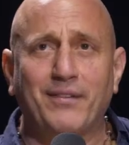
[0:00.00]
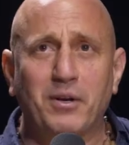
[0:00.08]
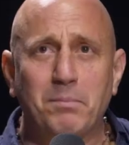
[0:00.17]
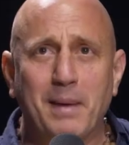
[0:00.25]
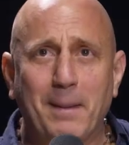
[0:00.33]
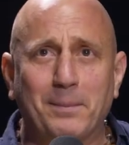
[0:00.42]
I
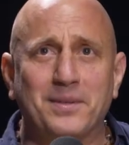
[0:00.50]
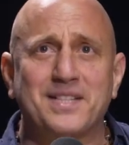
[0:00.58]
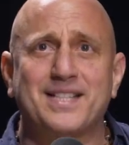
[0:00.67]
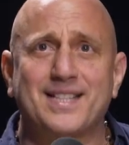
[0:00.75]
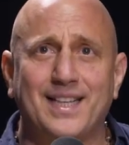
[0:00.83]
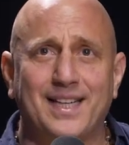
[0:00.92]
remember
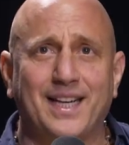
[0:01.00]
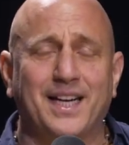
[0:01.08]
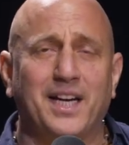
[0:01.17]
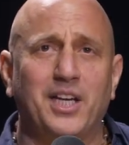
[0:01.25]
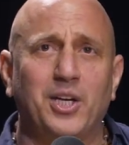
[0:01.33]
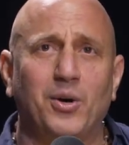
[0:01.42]
sitting
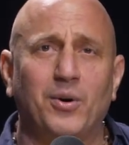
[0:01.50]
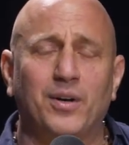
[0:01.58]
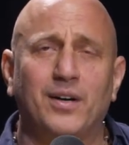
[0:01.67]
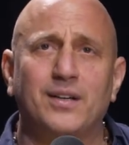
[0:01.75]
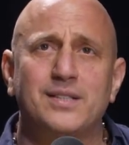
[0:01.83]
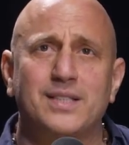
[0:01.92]
in a
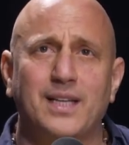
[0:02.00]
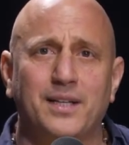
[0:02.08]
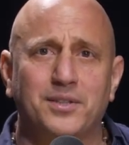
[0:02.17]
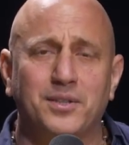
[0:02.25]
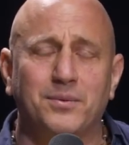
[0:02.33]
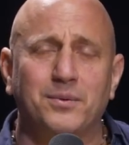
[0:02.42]
yoga
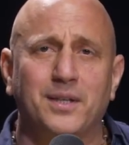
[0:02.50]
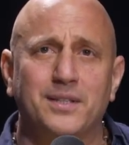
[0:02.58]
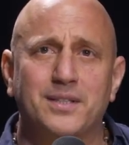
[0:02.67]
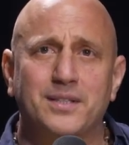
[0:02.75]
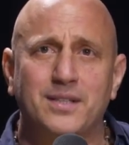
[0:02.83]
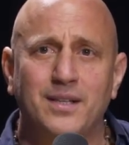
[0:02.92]
center
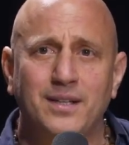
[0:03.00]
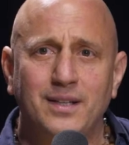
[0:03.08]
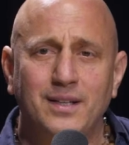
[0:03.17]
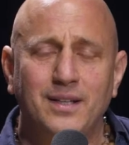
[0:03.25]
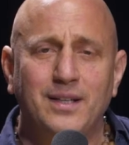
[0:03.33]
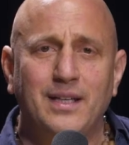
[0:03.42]
once
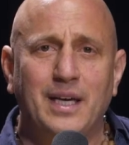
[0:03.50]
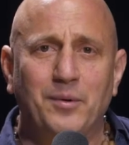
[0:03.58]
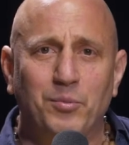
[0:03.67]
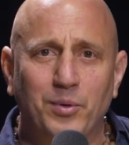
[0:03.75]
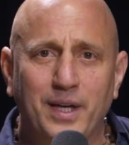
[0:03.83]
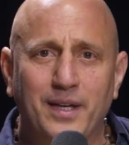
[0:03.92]

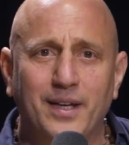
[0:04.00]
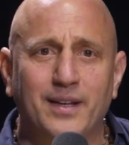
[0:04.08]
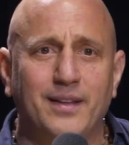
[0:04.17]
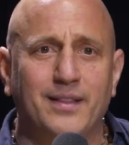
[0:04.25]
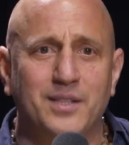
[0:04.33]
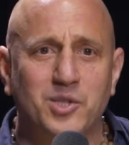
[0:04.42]
and
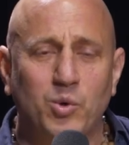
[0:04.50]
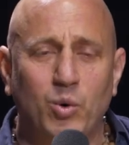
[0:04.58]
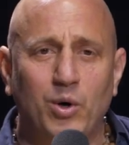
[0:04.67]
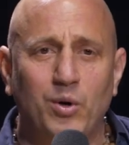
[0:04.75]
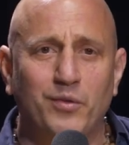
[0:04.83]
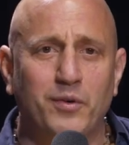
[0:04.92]
reading this
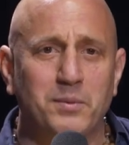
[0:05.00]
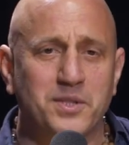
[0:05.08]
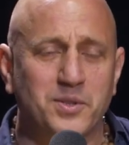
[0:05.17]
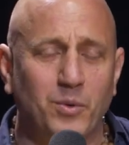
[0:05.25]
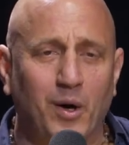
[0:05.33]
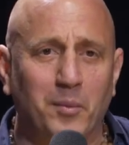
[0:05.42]
quote from a
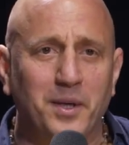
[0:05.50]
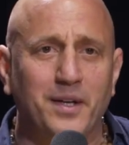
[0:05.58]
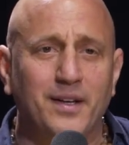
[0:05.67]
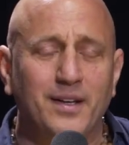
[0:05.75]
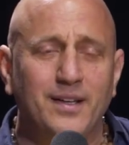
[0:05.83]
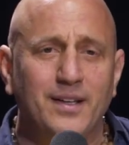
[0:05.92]
Swami
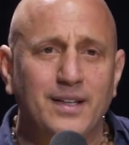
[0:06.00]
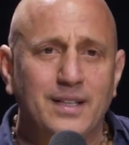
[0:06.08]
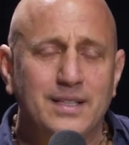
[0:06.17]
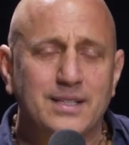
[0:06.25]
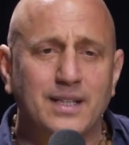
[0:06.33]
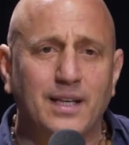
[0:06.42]

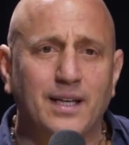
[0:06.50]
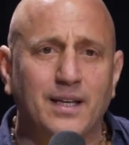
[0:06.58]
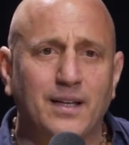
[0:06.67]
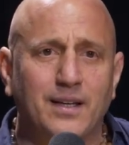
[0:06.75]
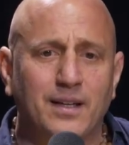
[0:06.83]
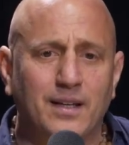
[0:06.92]
saying,